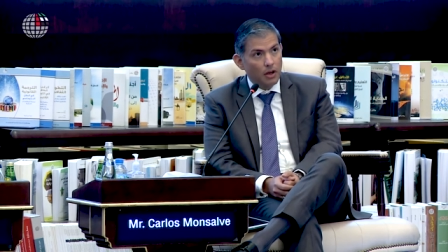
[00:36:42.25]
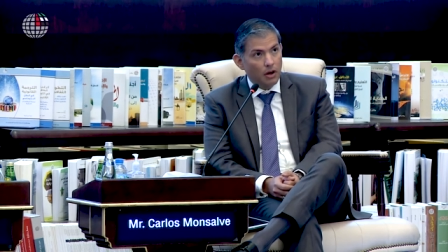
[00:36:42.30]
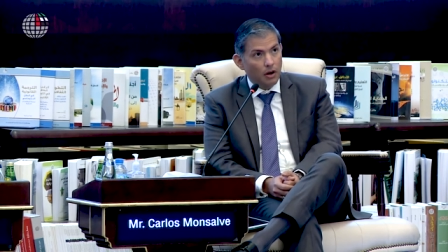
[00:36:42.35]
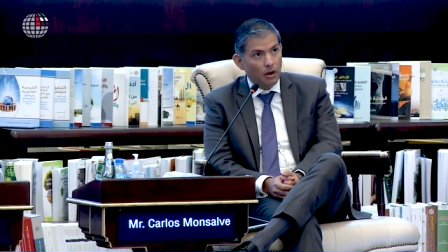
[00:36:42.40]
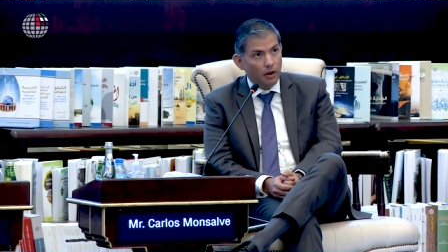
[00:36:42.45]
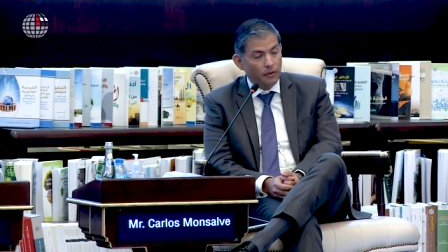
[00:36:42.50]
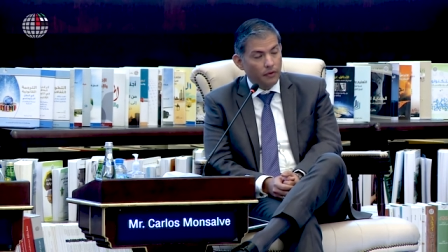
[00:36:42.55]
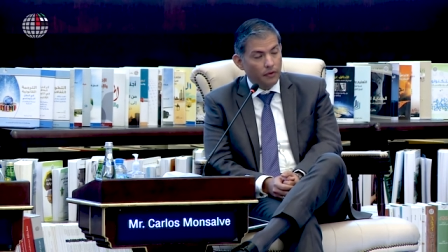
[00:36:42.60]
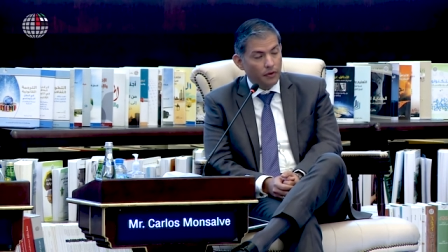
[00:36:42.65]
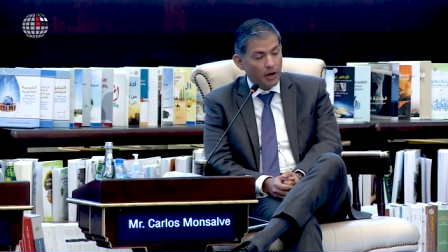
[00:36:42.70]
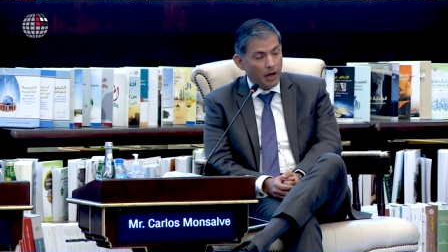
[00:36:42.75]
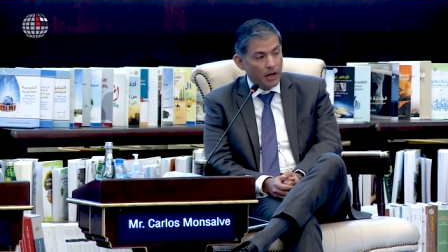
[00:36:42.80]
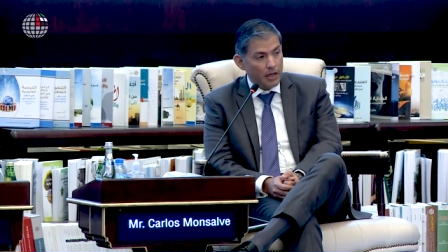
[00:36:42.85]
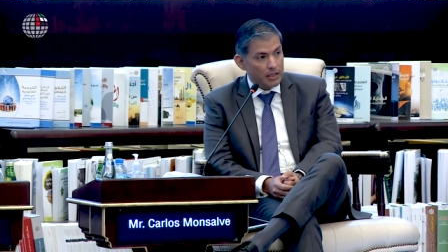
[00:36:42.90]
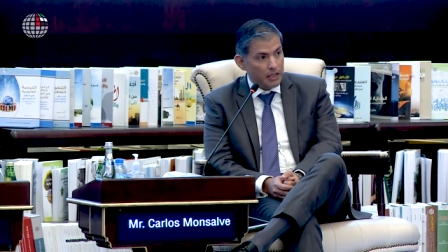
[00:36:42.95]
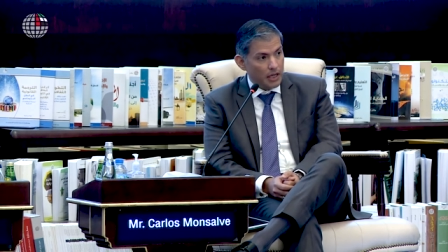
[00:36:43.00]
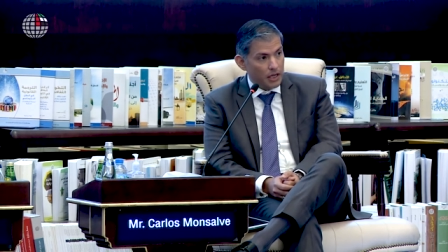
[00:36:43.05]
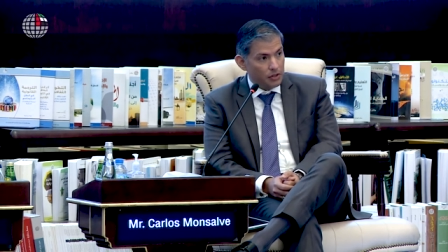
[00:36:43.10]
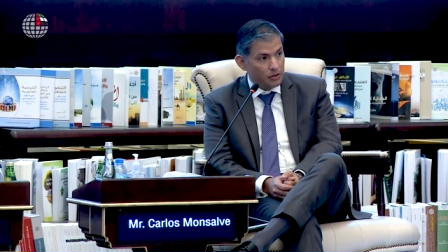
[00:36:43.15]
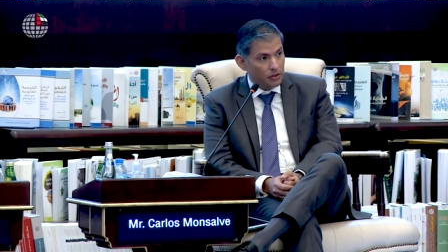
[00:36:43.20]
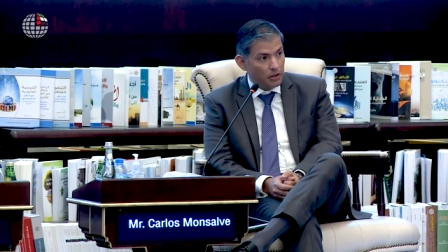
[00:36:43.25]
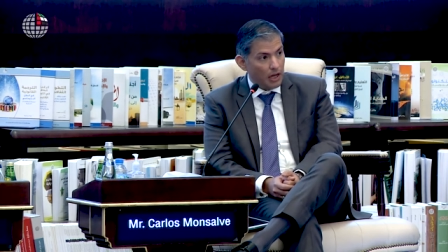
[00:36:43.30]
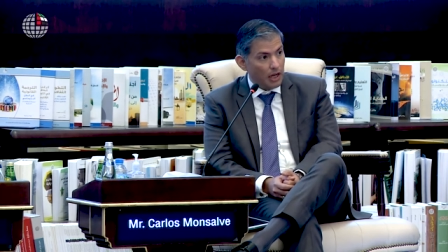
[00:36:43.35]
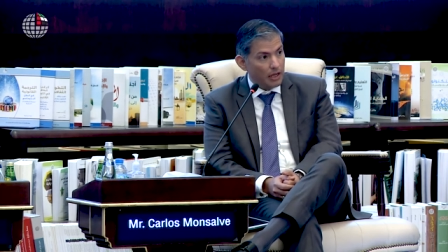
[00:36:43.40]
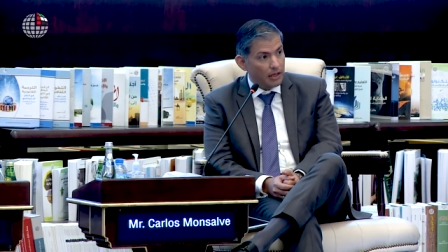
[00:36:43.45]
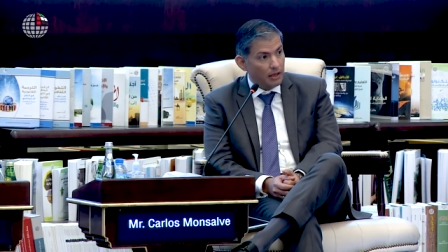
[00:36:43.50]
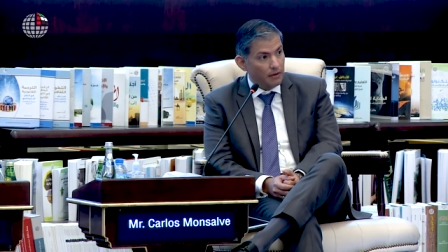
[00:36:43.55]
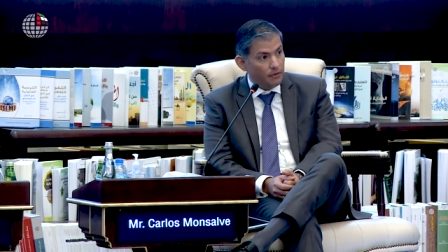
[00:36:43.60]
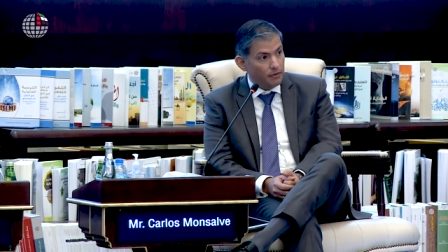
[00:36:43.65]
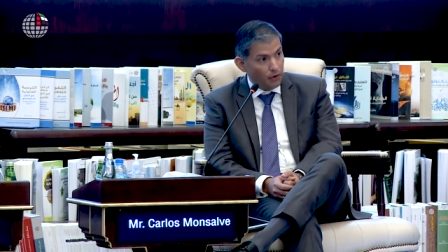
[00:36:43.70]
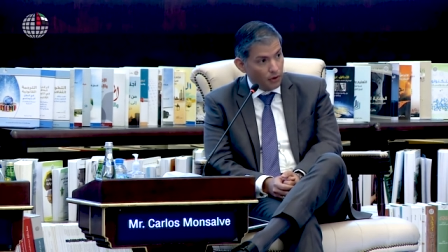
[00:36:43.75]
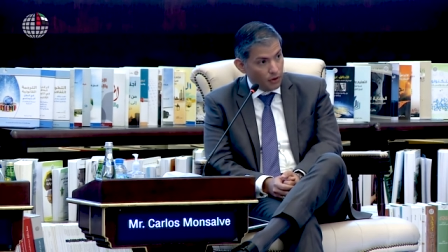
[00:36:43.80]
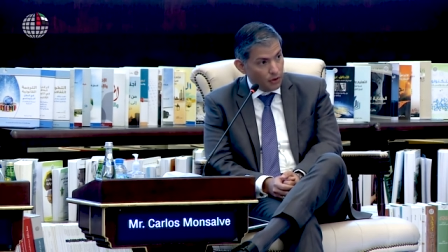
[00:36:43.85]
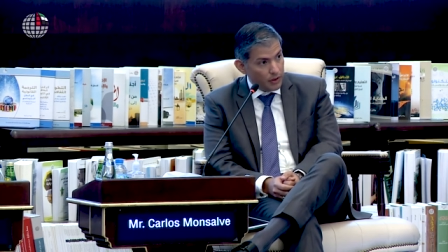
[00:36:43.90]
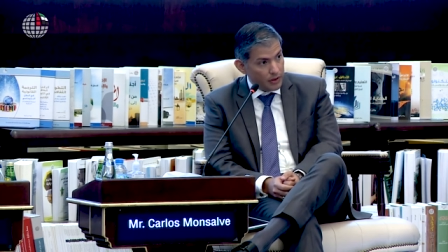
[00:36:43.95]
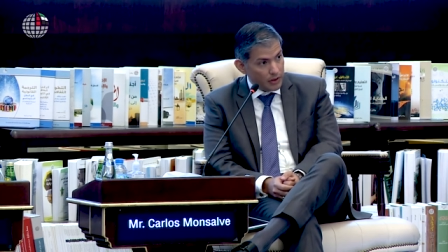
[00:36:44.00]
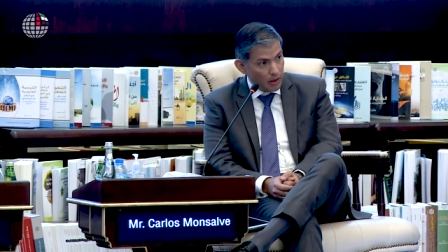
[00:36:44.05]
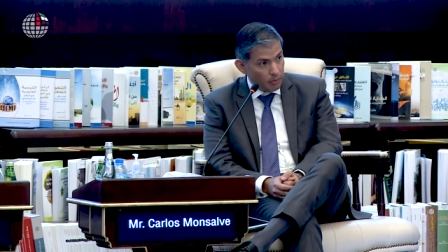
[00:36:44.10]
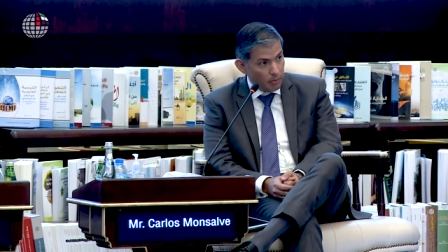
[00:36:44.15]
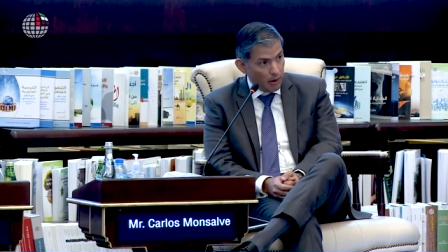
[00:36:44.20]
of organizations like the Foro
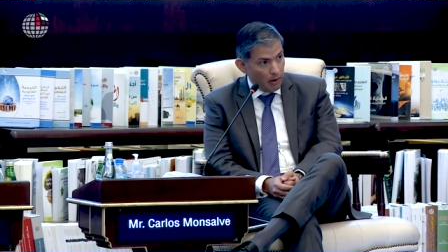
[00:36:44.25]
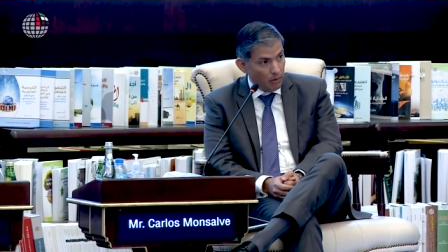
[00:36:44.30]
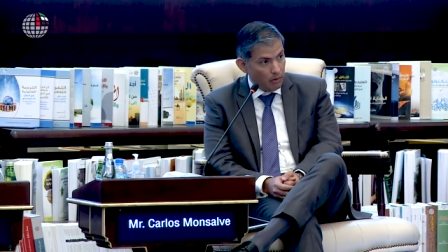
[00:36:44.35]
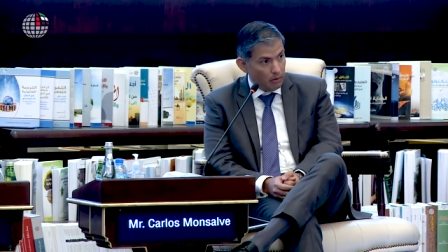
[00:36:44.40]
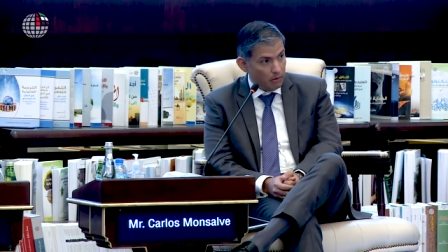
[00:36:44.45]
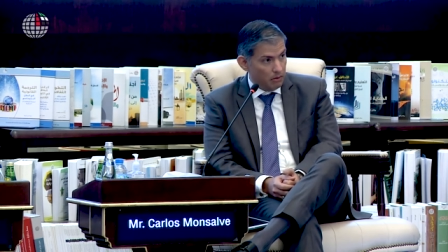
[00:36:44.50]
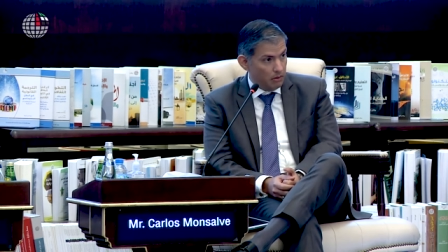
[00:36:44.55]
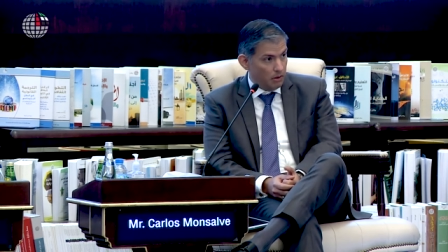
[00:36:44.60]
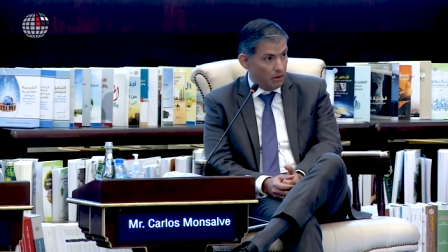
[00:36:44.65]
de Sao Paulo,